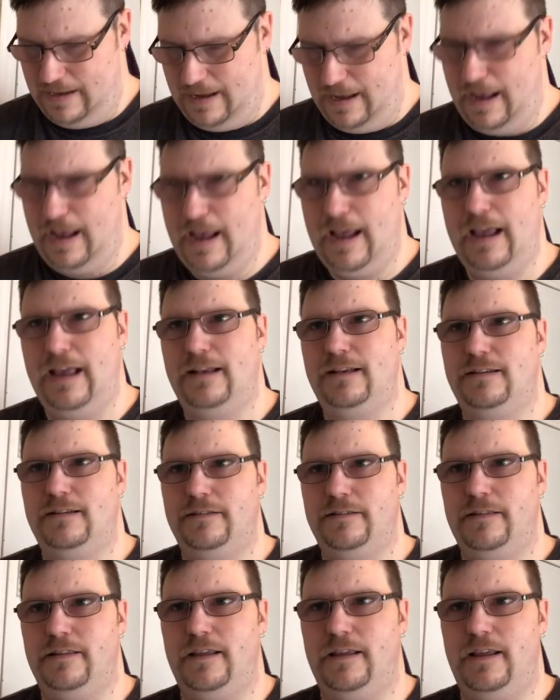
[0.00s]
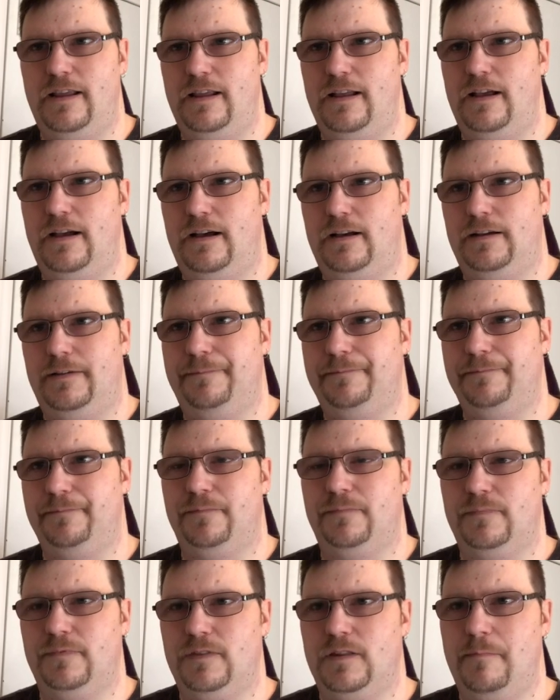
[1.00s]
and the, uh,
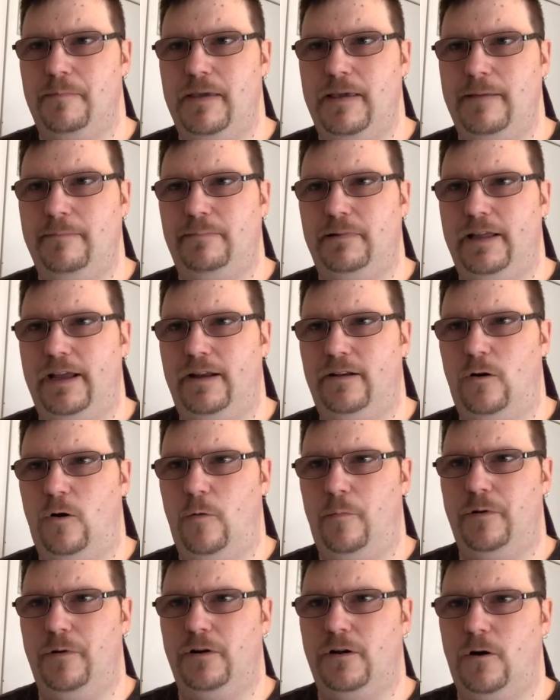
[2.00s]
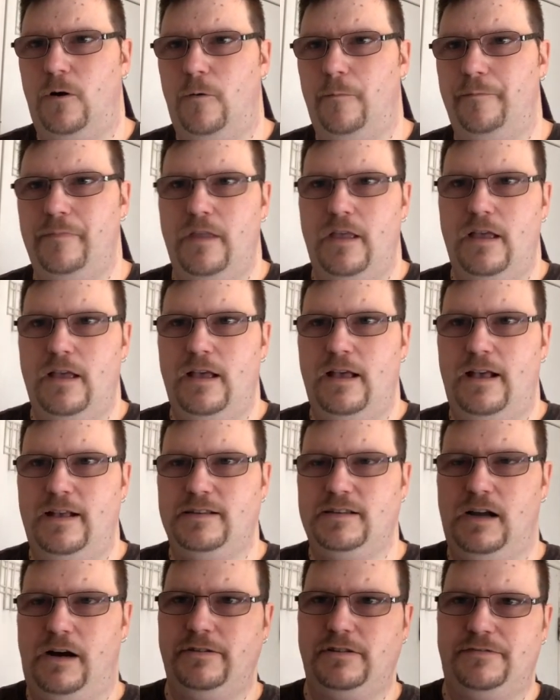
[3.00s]
the B-plate open comb.
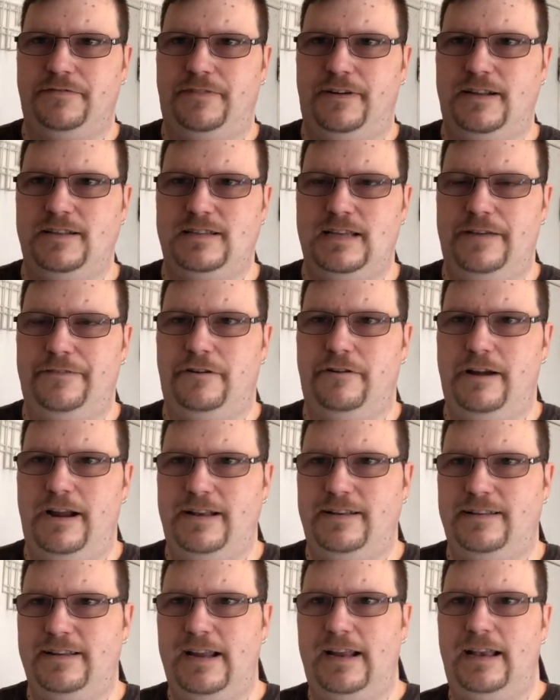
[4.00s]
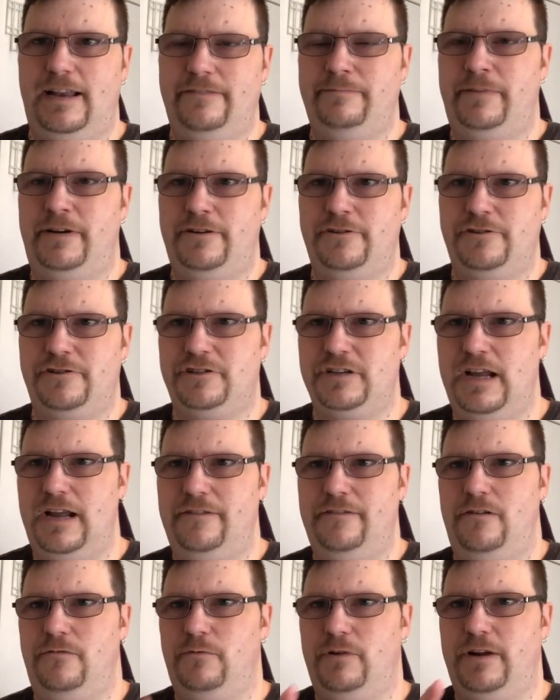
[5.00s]
As always, friends, have a great day and even better
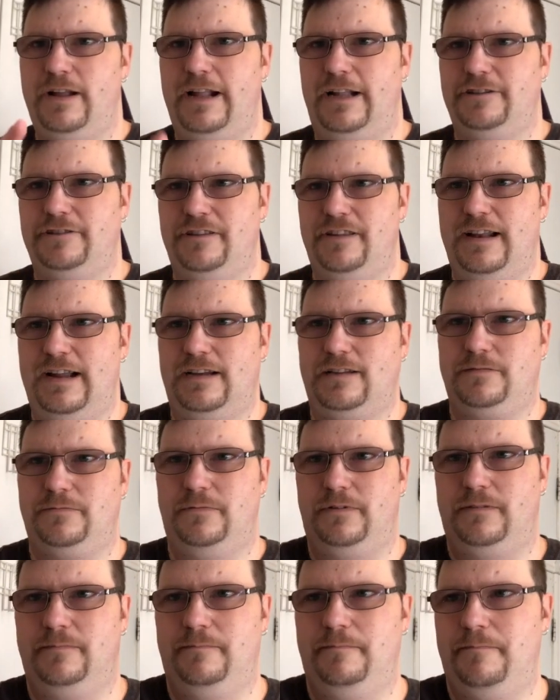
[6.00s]
shave. We'll catch you in the next one.